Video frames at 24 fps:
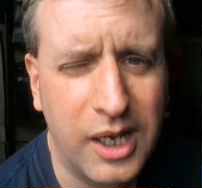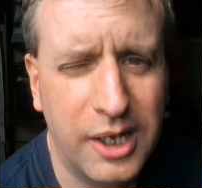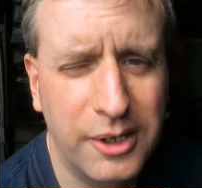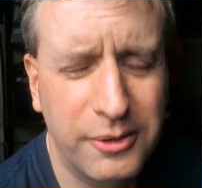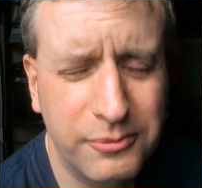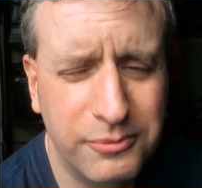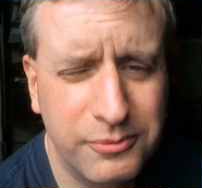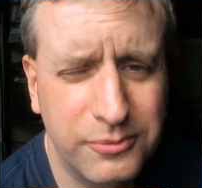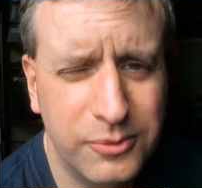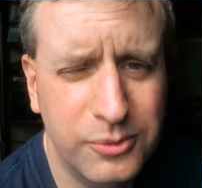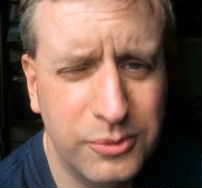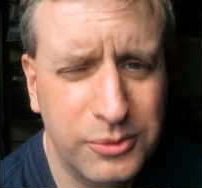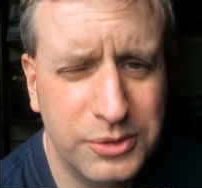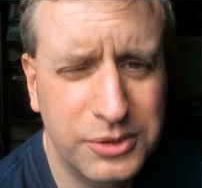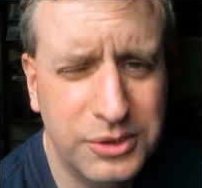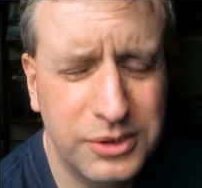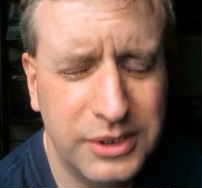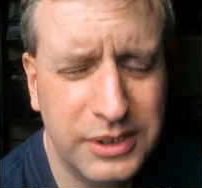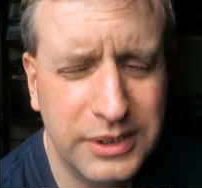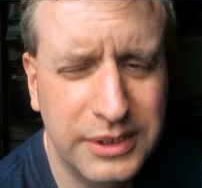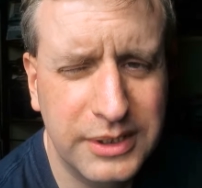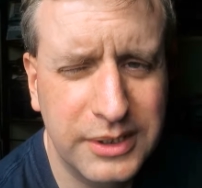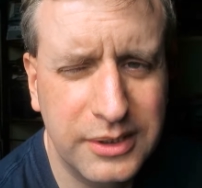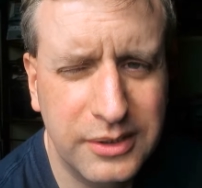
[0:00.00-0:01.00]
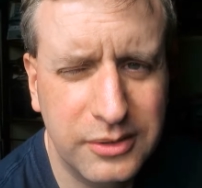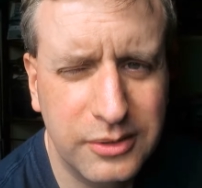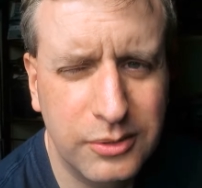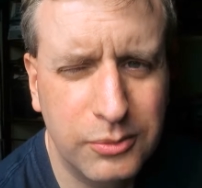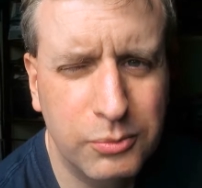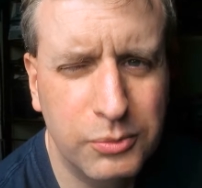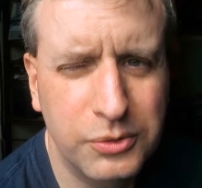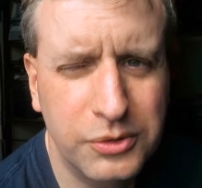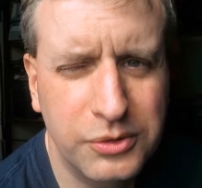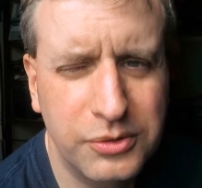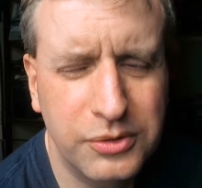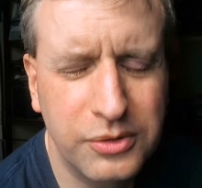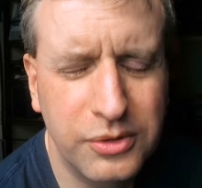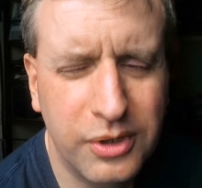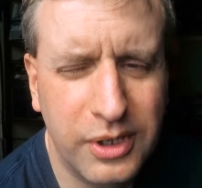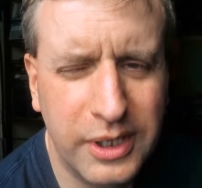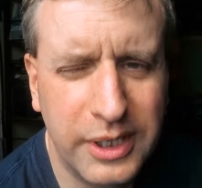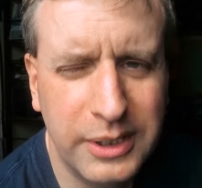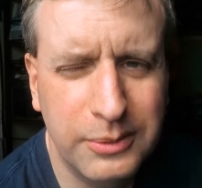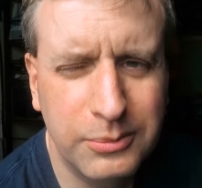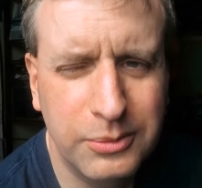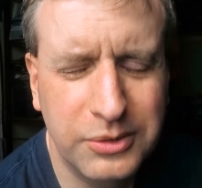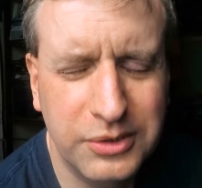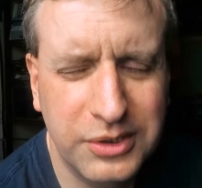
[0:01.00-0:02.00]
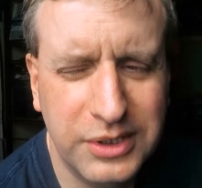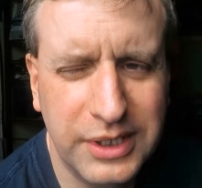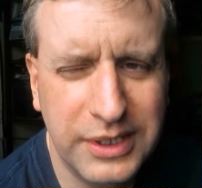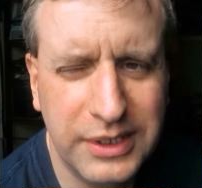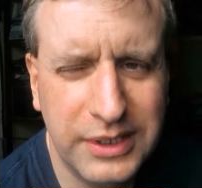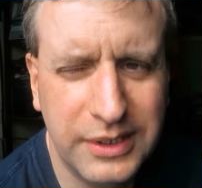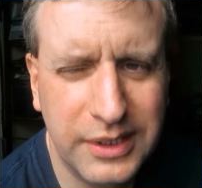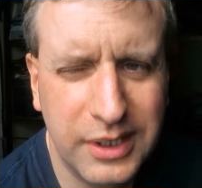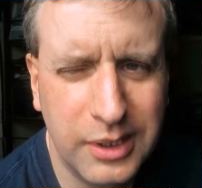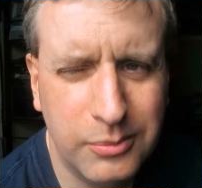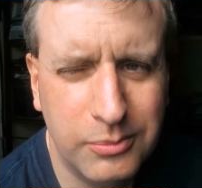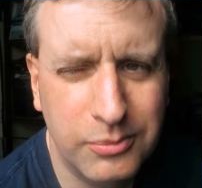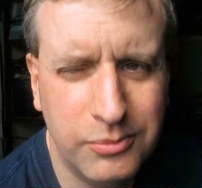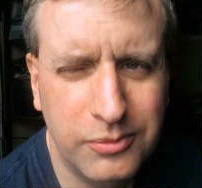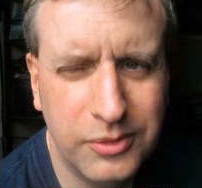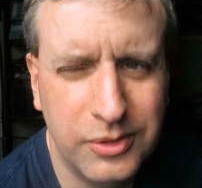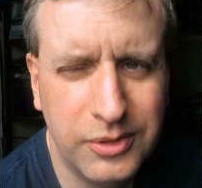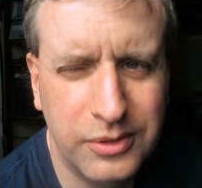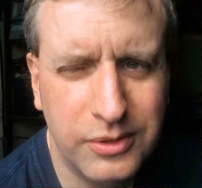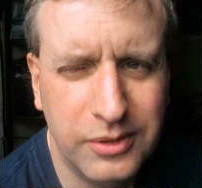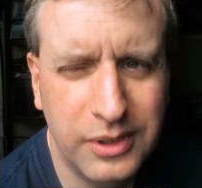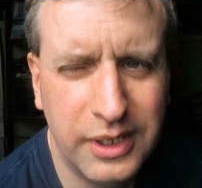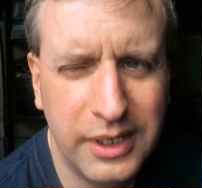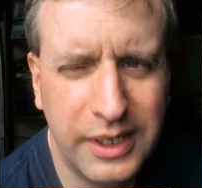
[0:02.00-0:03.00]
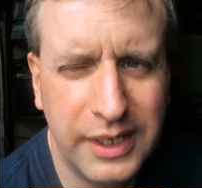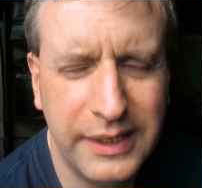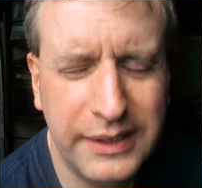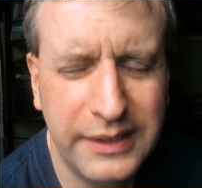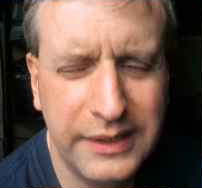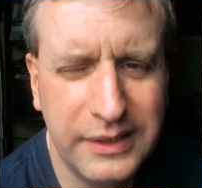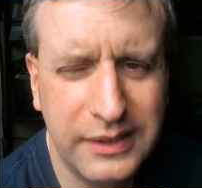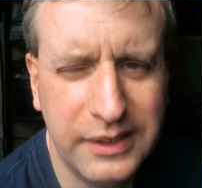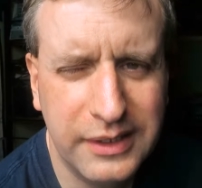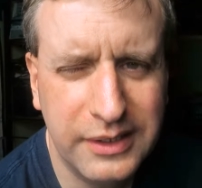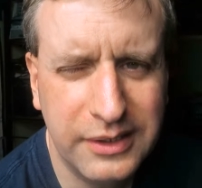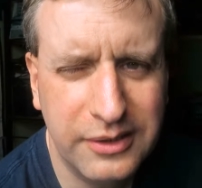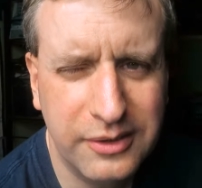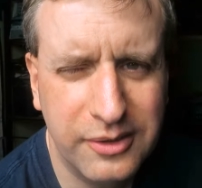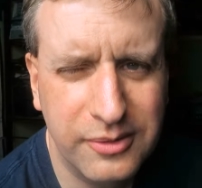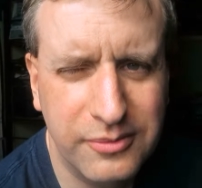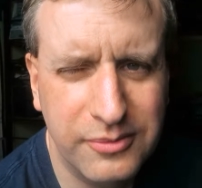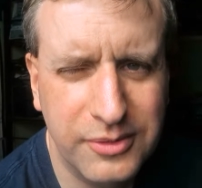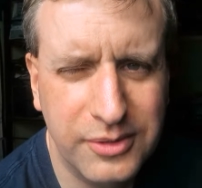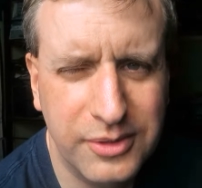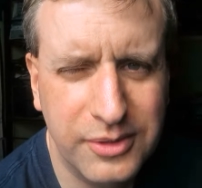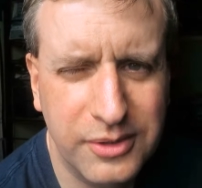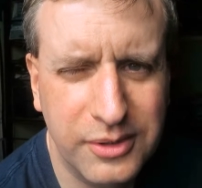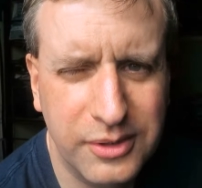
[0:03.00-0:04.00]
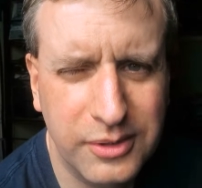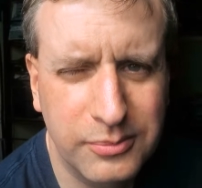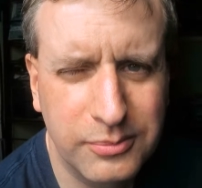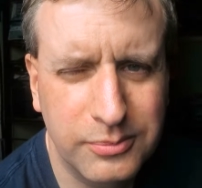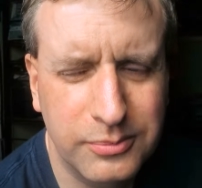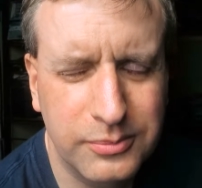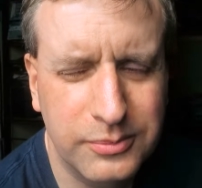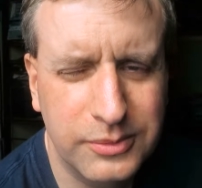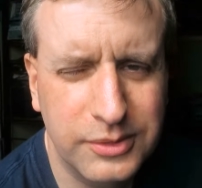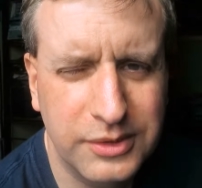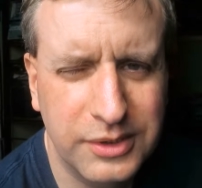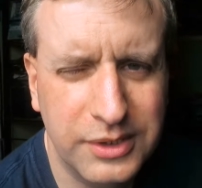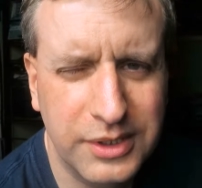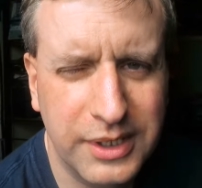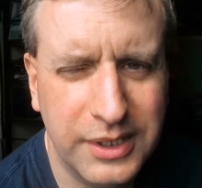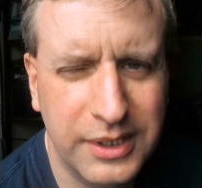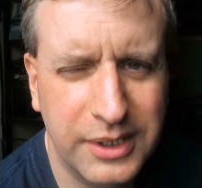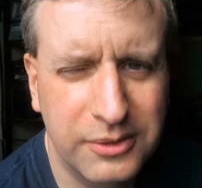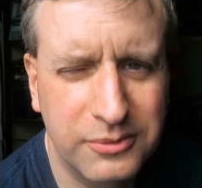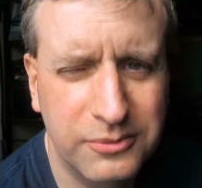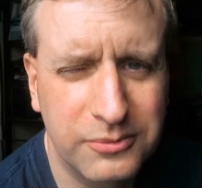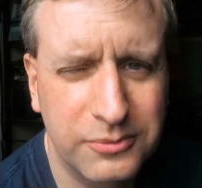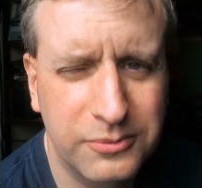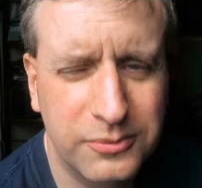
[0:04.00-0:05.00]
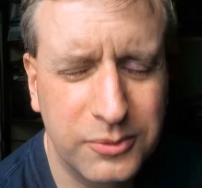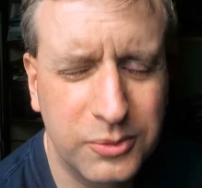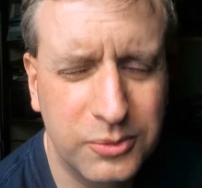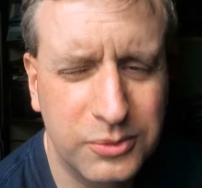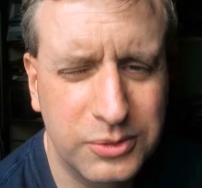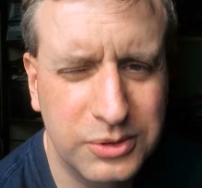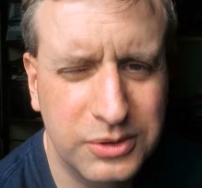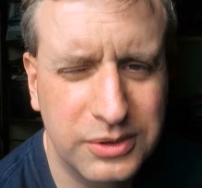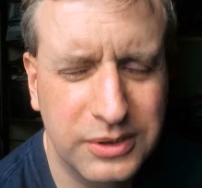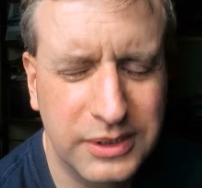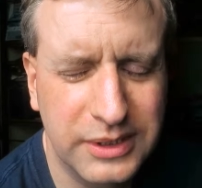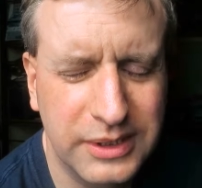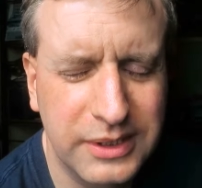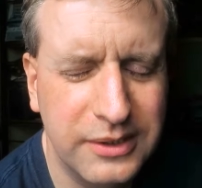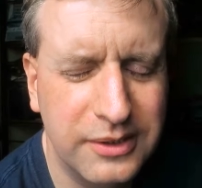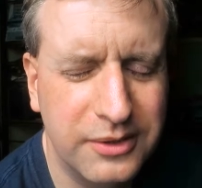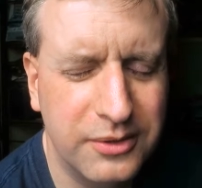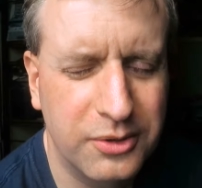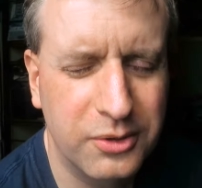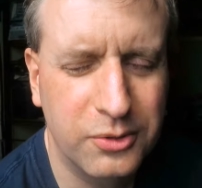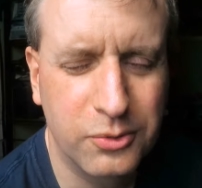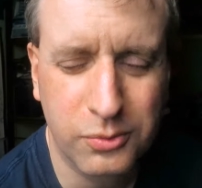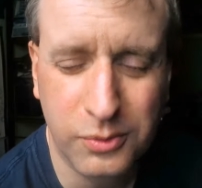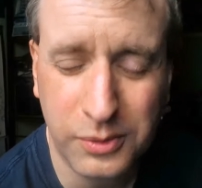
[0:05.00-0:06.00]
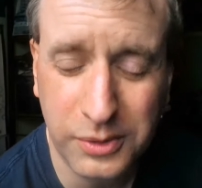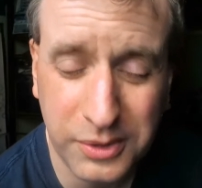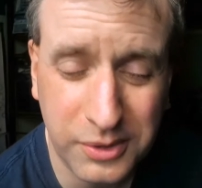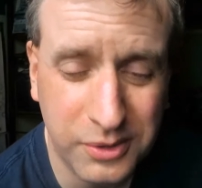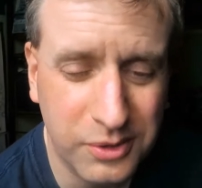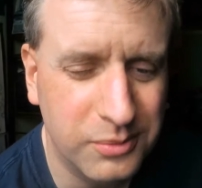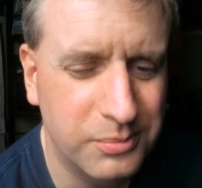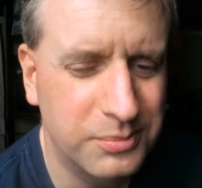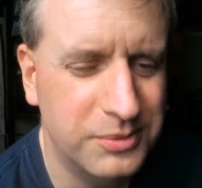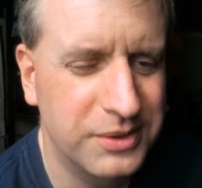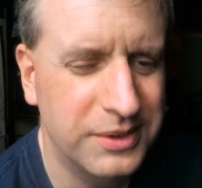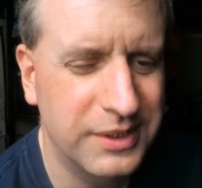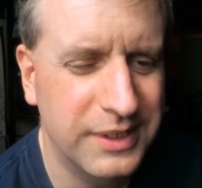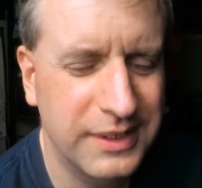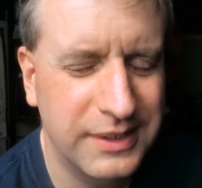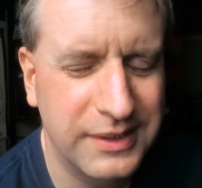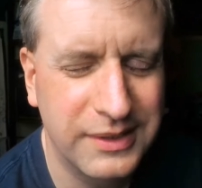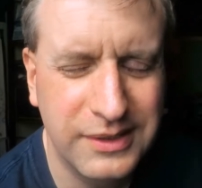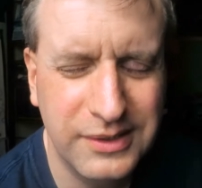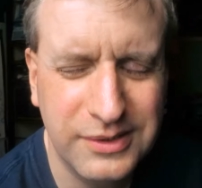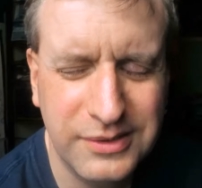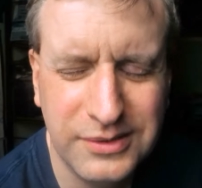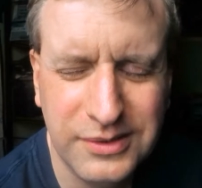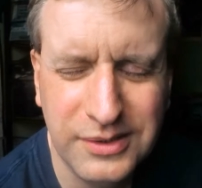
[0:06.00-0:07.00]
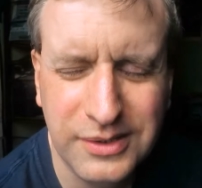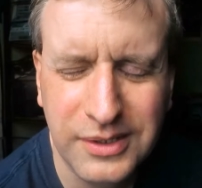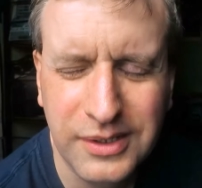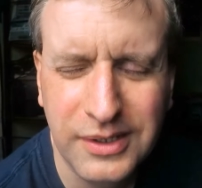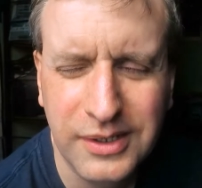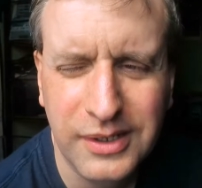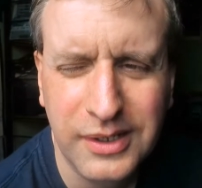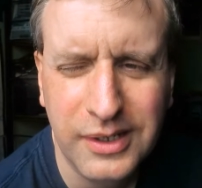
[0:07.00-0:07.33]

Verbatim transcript: Unfortunately, was not able to get it up for any length of time today, unfortunately, the quadcopter that is,